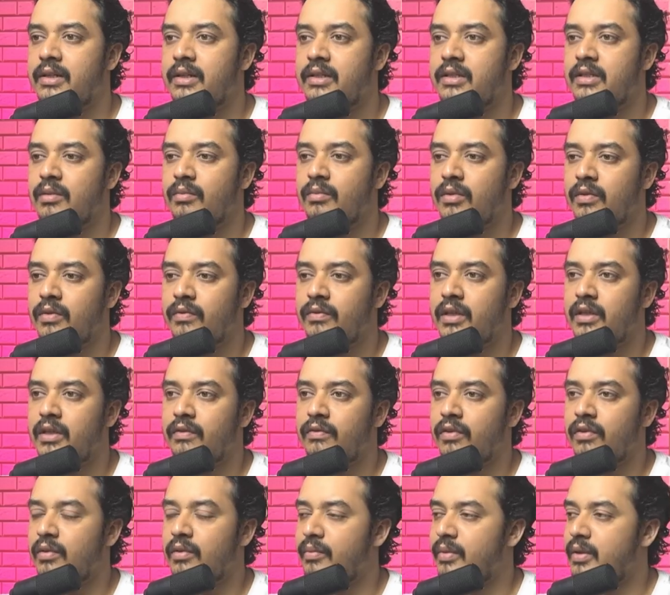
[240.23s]
some of the
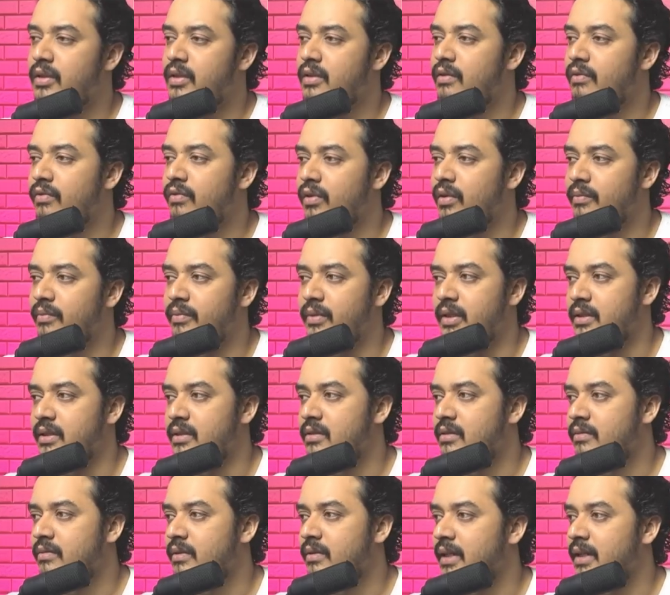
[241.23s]
information from
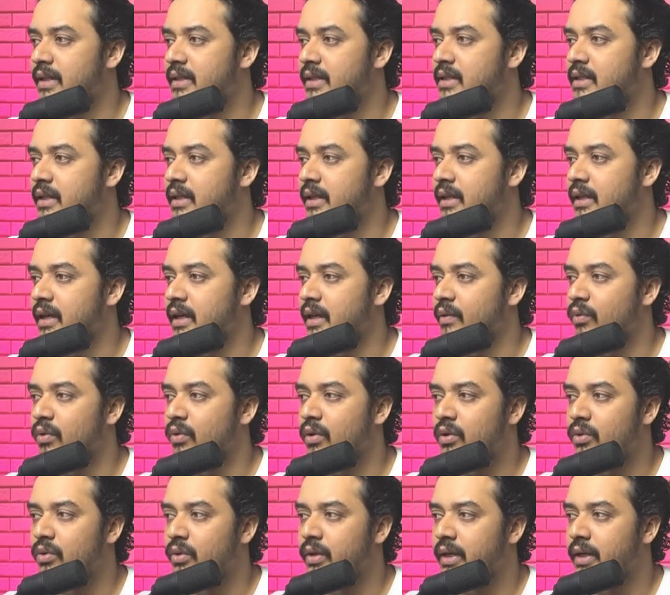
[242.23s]
this. Let's say I
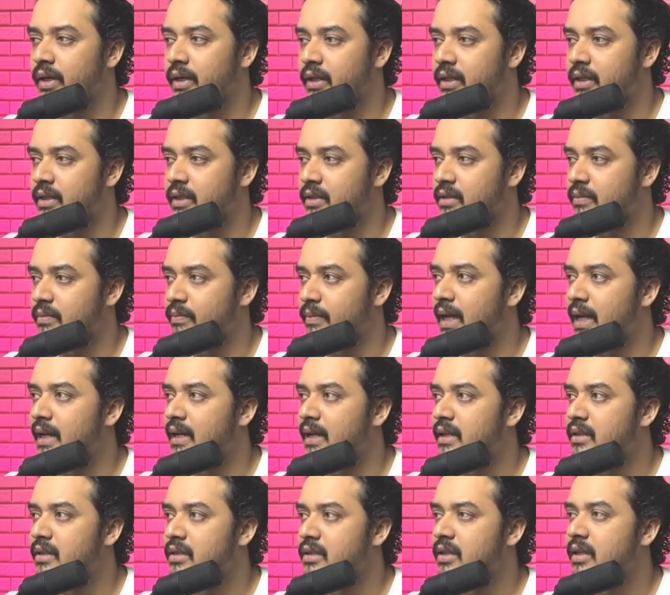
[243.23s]
want to get this
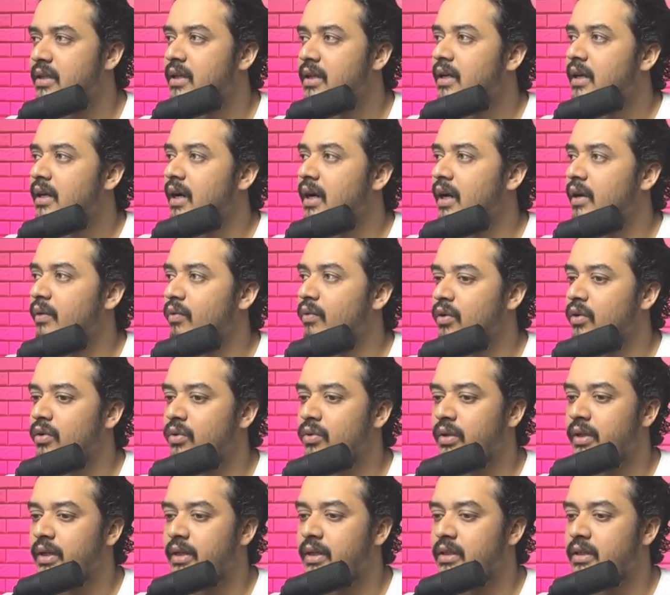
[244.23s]
balance, I want to
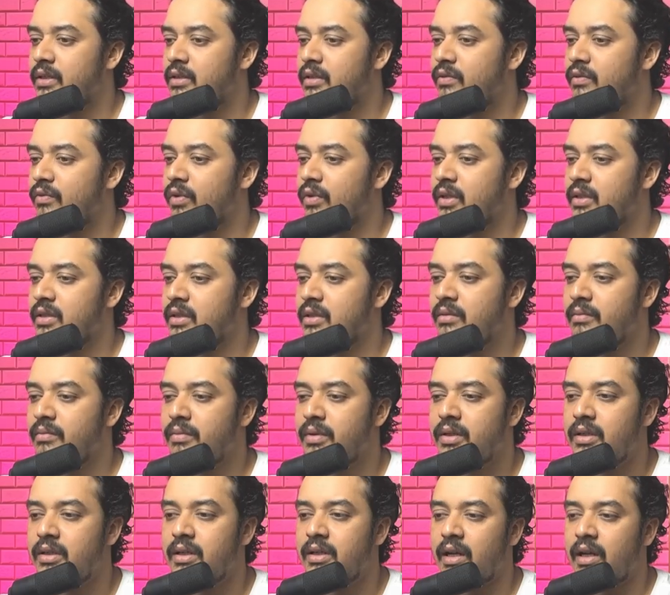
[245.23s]
get this invoice
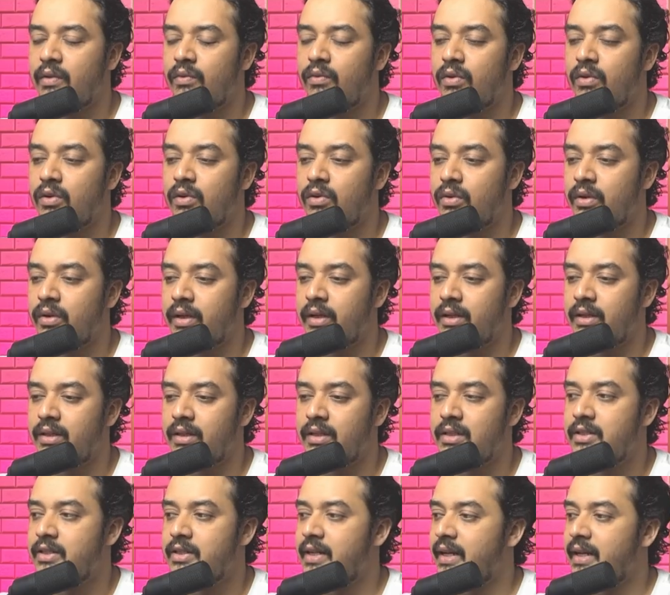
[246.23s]
number, I want to get
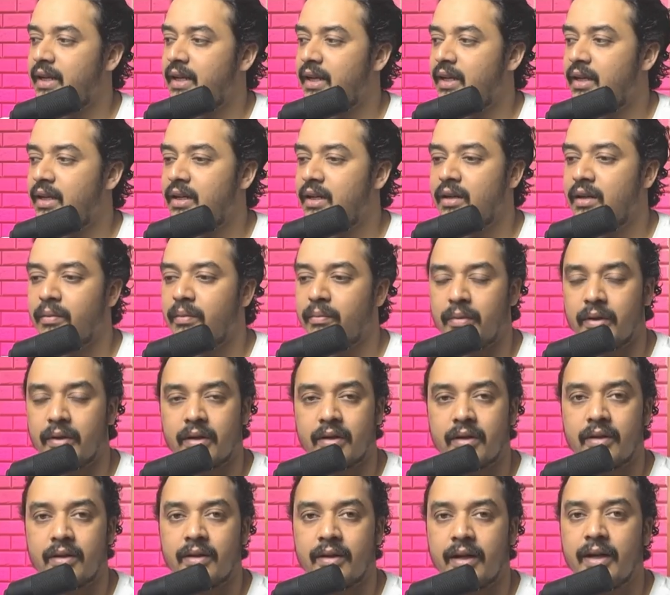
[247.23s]
this tracking number,
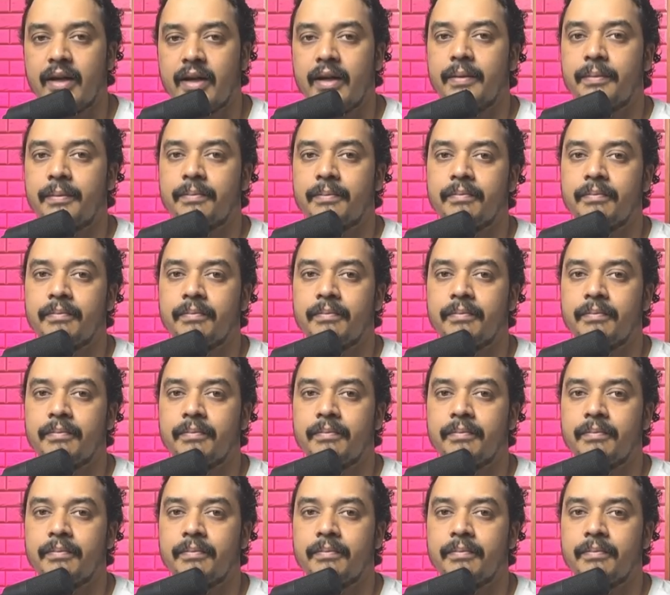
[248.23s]
right?